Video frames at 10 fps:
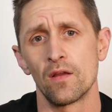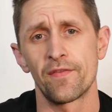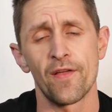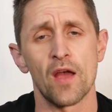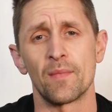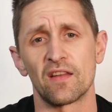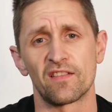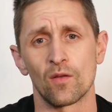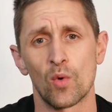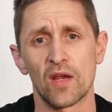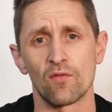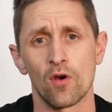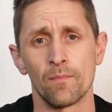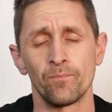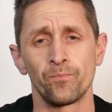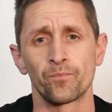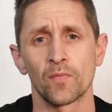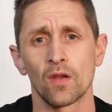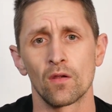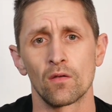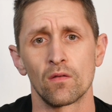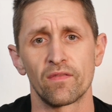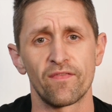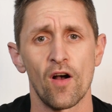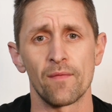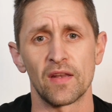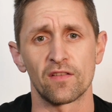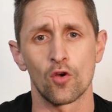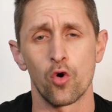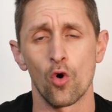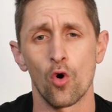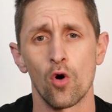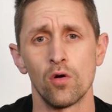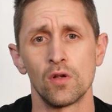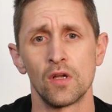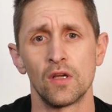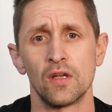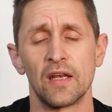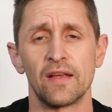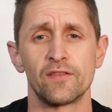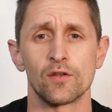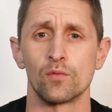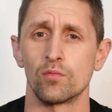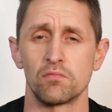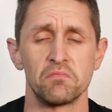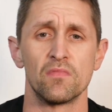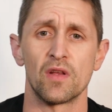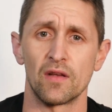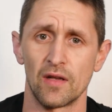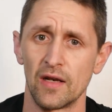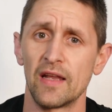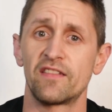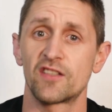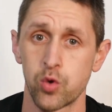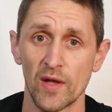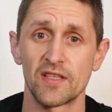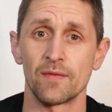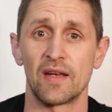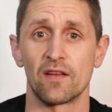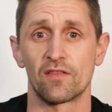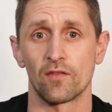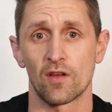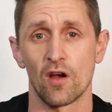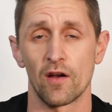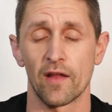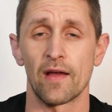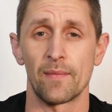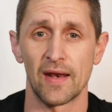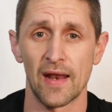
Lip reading: 30 minutes in the weight room, 5 minutes core, leaves you at least 20 minutes on the cardio. That'd be an